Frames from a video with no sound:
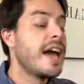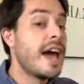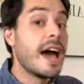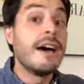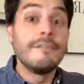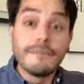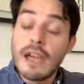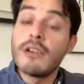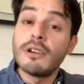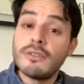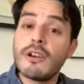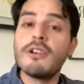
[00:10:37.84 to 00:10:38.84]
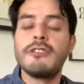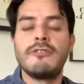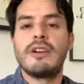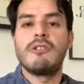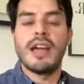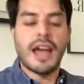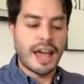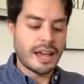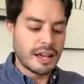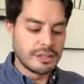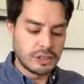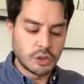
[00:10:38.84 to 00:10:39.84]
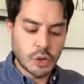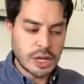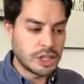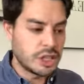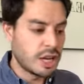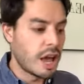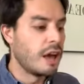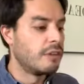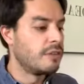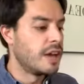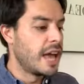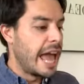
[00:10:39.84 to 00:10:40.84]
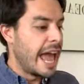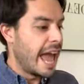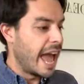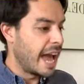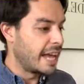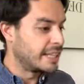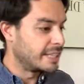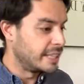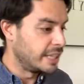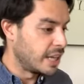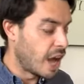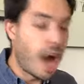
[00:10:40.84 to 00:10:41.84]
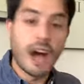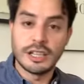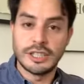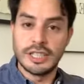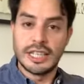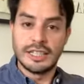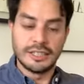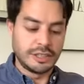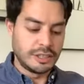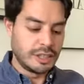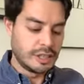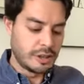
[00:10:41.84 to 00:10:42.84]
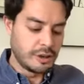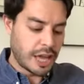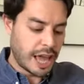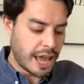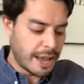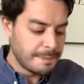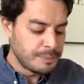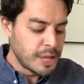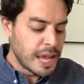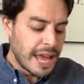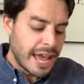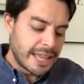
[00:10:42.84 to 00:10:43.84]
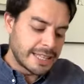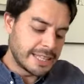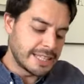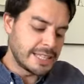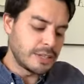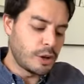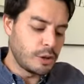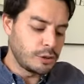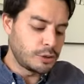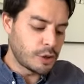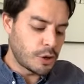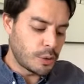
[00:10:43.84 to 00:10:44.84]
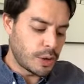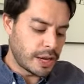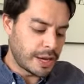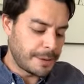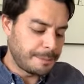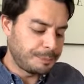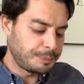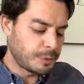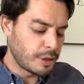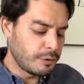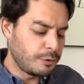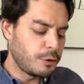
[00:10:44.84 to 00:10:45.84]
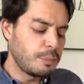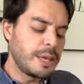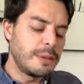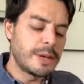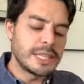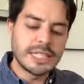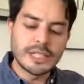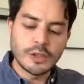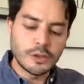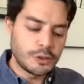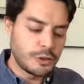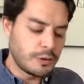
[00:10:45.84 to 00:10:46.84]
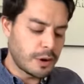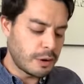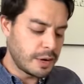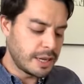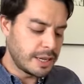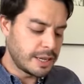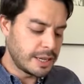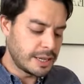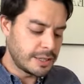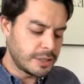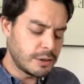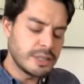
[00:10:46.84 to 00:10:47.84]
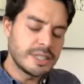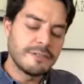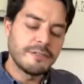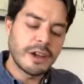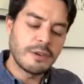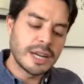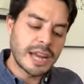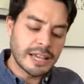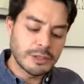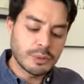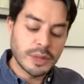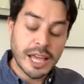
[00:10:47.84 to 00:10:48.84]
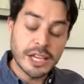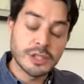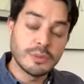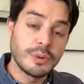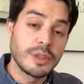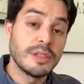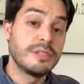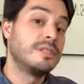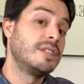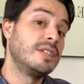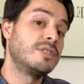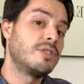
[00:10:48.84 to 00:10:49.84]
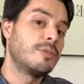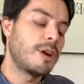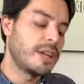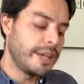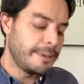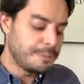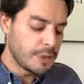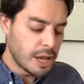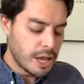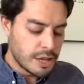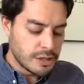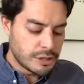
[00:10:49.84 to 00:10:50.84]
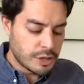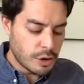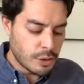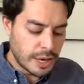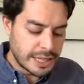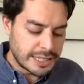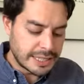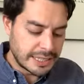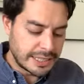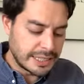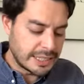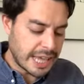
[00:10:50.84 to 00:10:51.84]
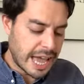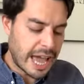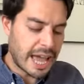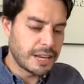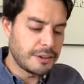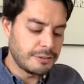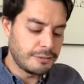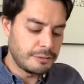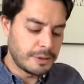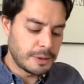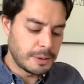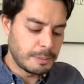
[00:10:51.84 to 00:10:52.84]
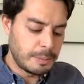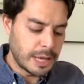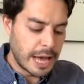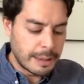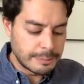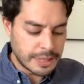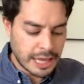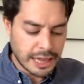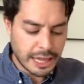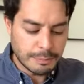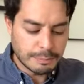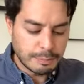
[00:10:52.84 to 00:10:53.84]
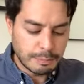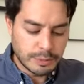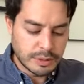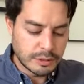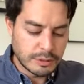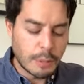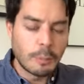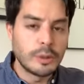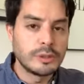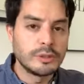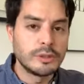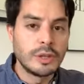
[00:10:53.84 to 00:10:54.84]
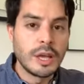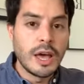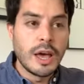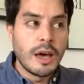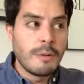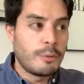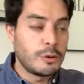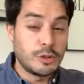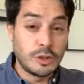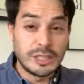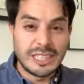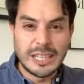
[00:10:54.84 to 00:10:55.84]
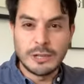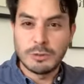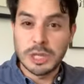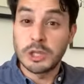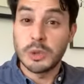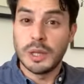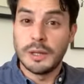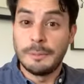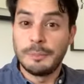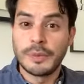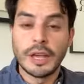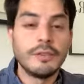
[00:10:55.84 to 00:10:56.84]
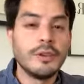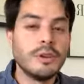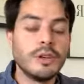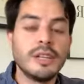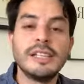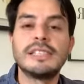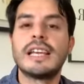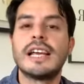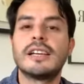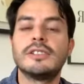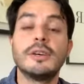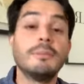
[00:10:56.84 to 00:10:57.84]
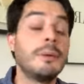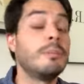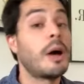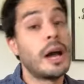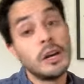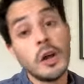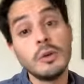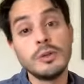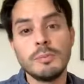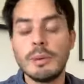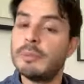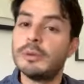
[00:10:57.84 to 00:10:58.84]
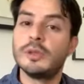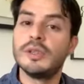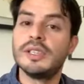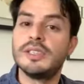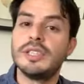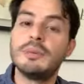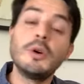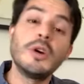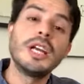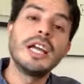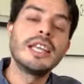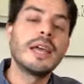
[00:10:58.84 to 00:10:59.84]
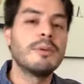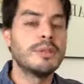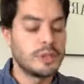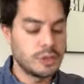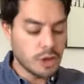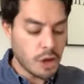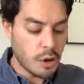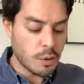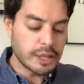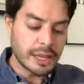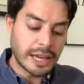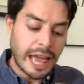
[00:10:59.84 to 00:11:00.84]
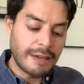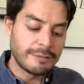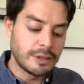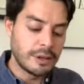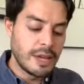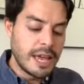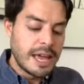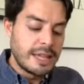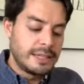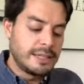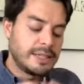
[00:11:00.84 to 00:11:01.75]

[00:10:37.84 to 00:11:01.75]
a very, very, very high concentration of antioxidants, okay? And this is also, for me, matcha is also very, there is a very nice relation with the tea ceremony. So it's this kind of becomes, I think, someone's personal tea ritual. If you do this, like some people, I know some people do this in the morning, they would just go and then have this